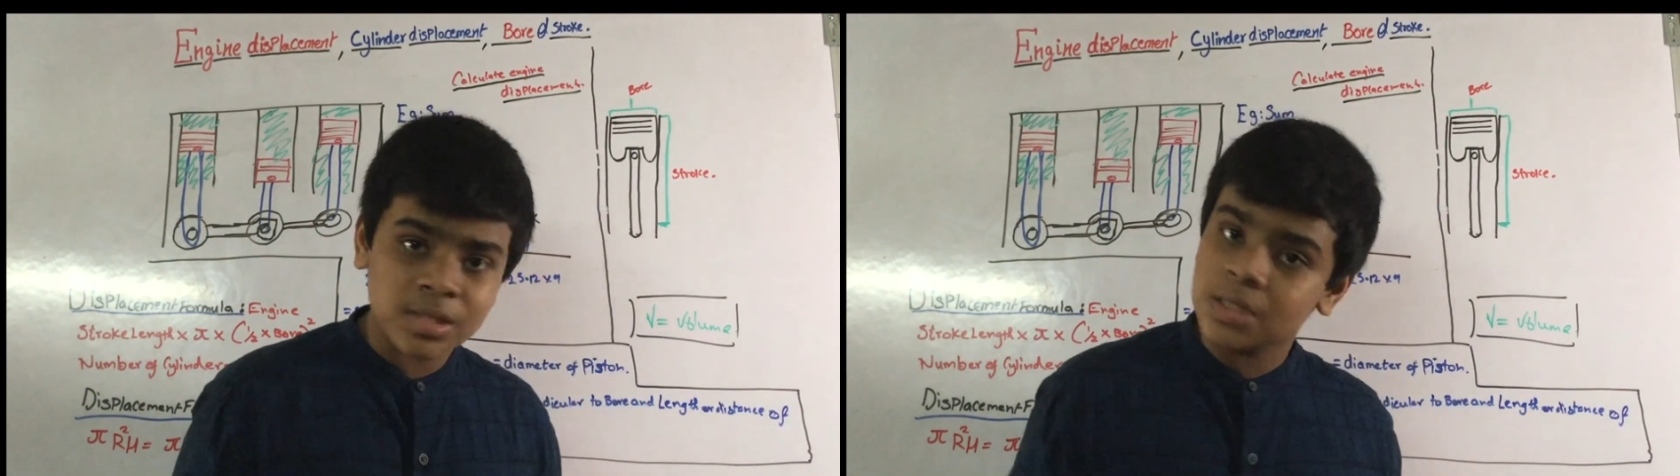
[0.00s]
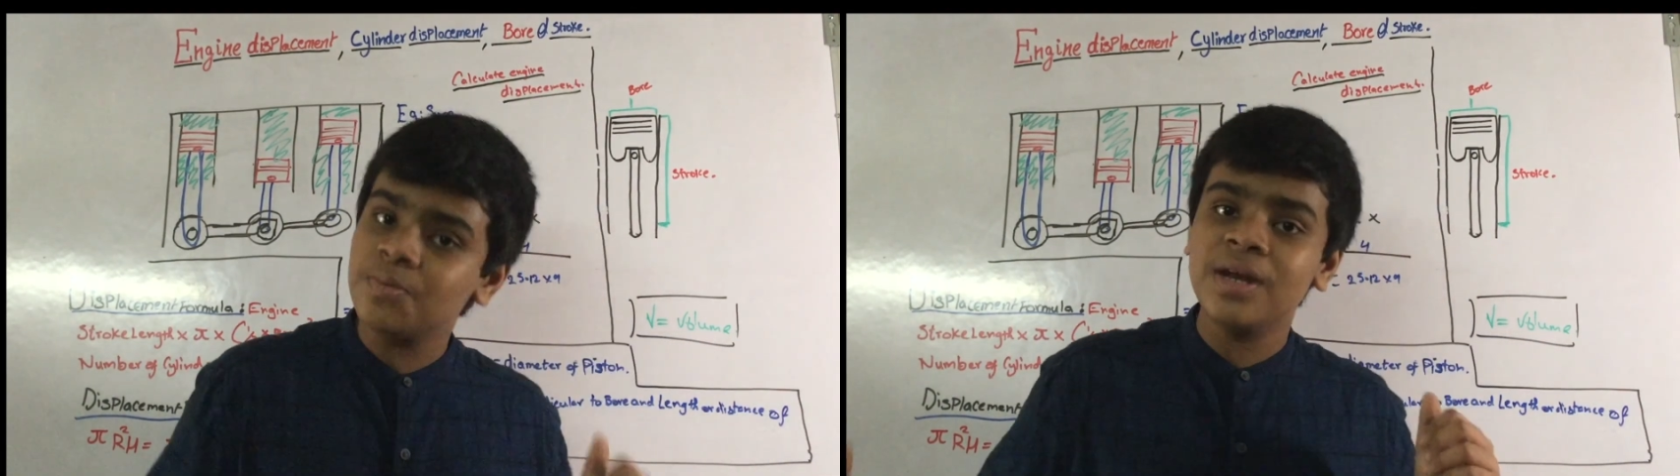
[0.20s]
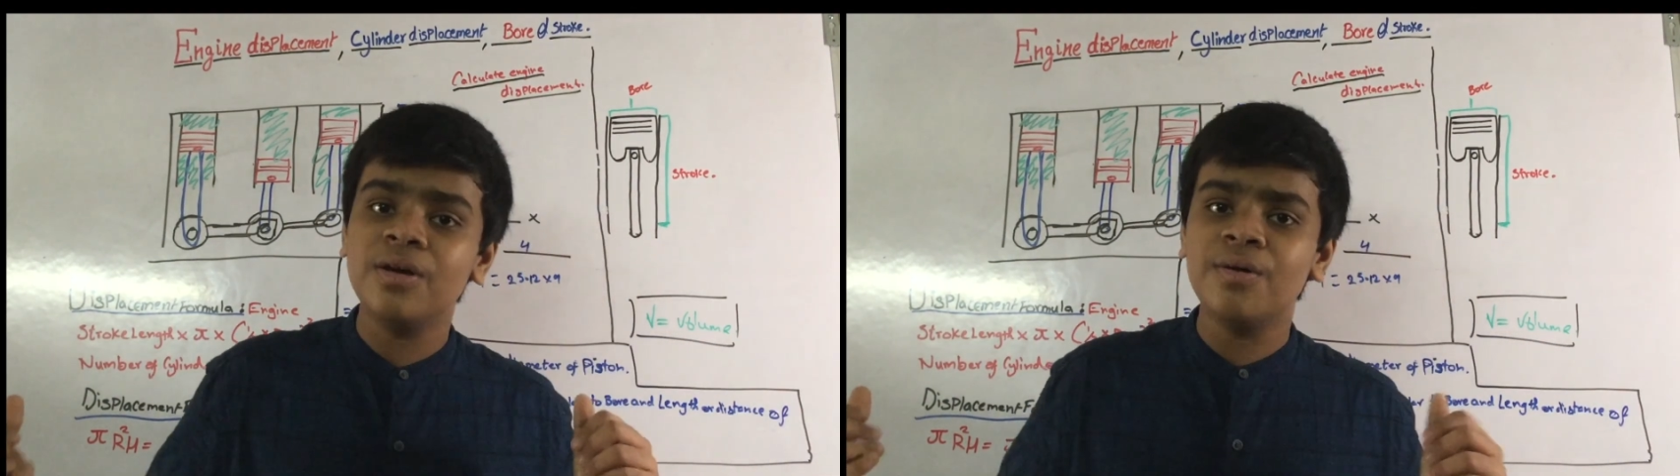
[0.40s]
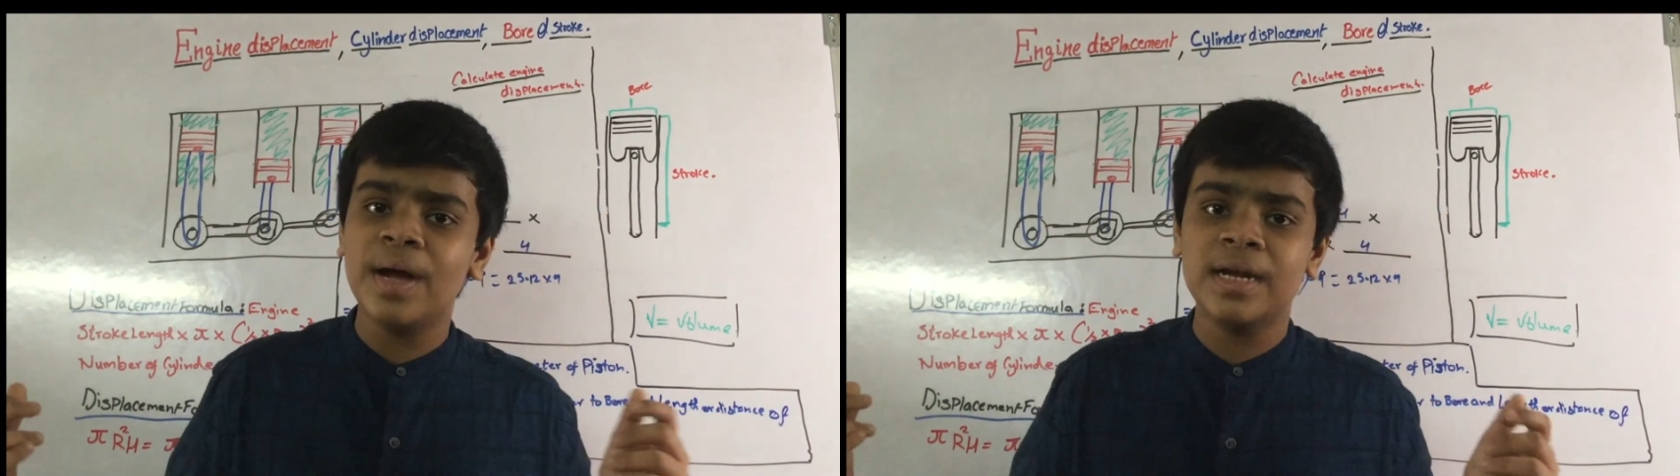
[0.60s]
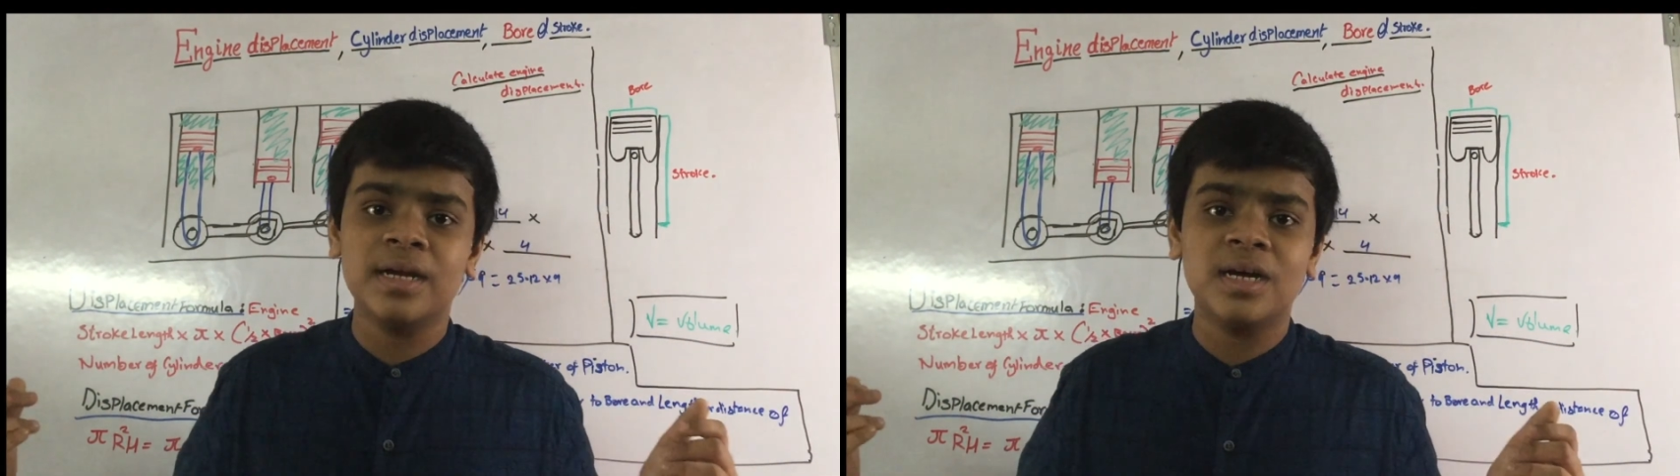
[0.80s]
this video,
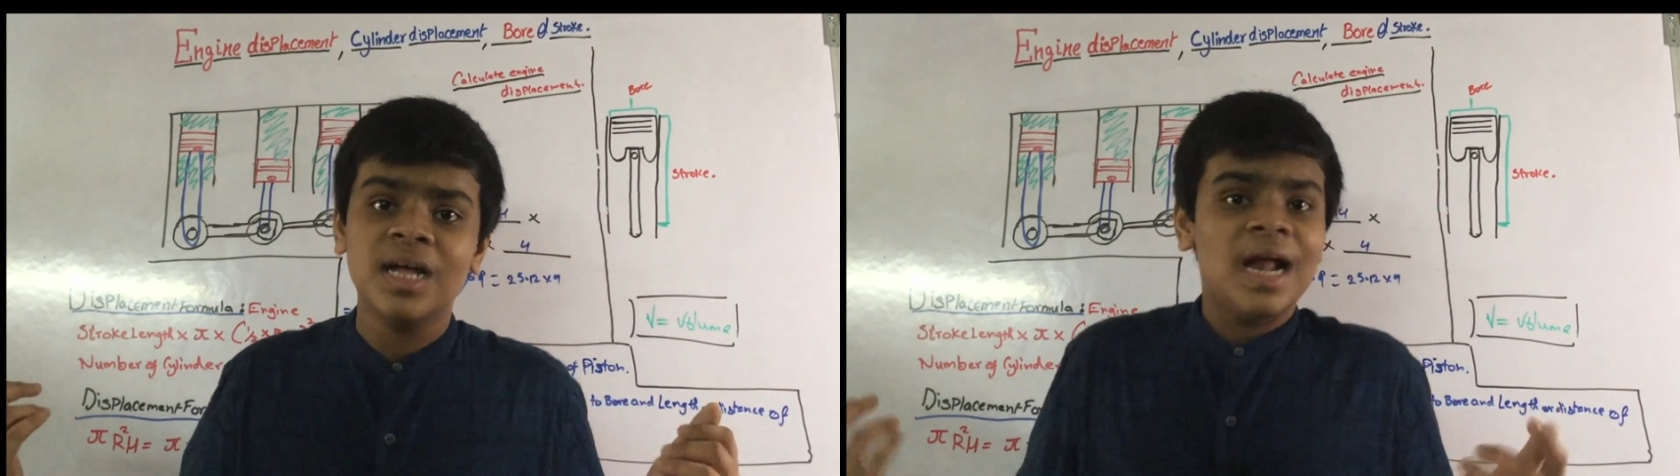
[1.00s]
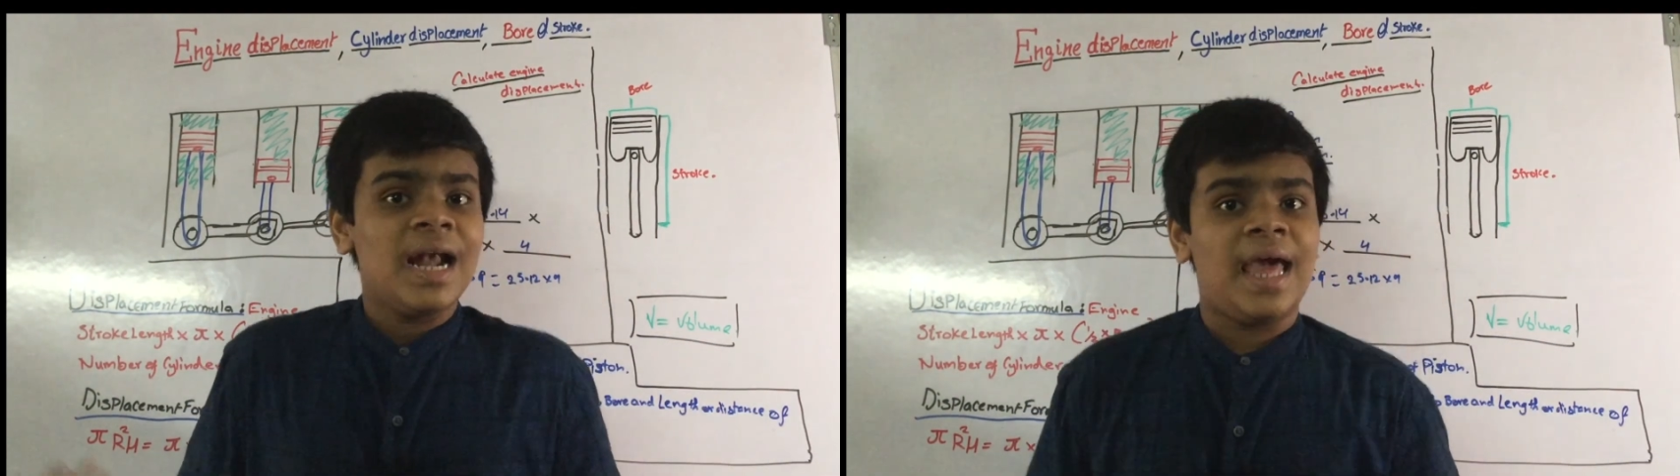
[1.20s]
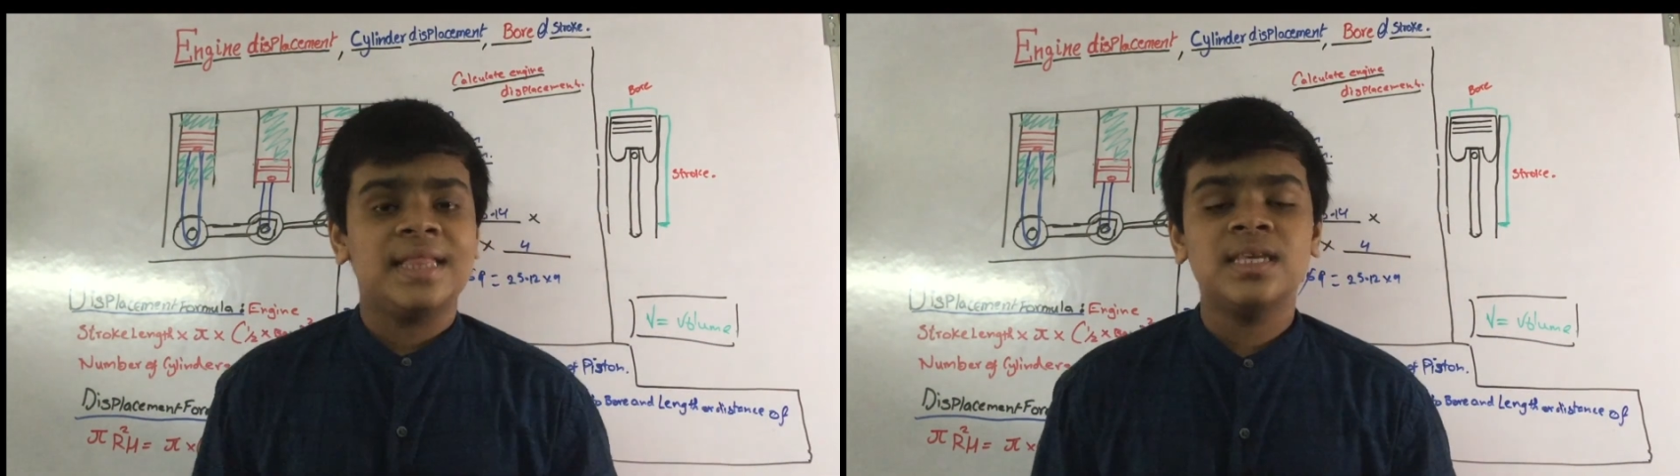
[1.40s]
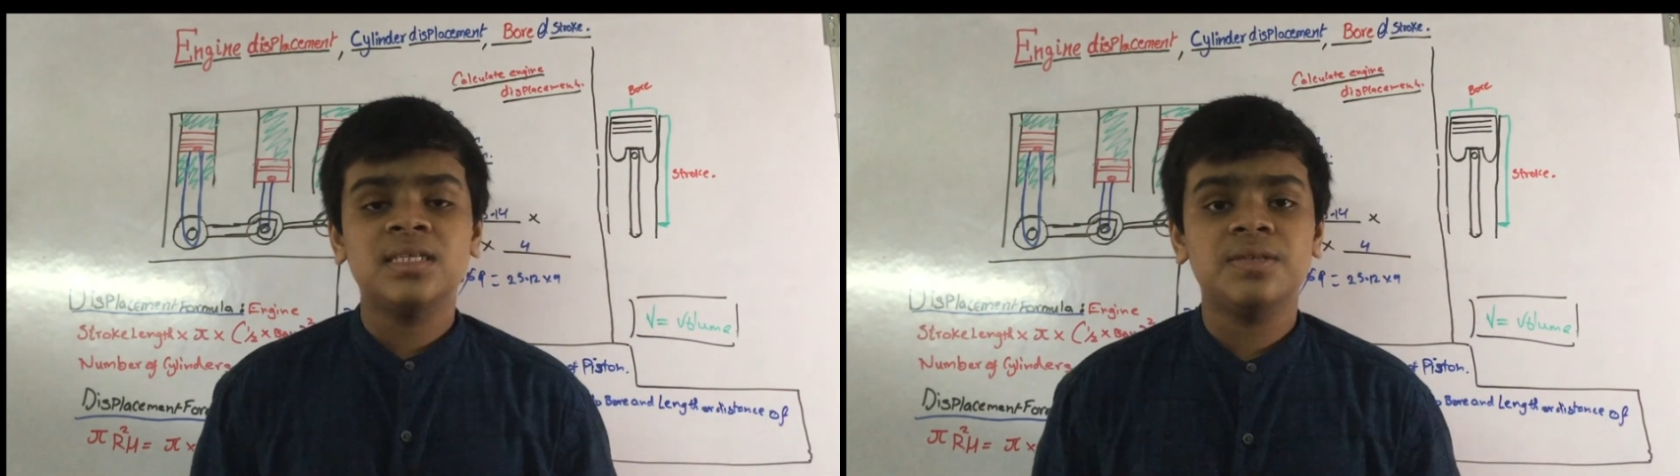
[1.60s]
and like this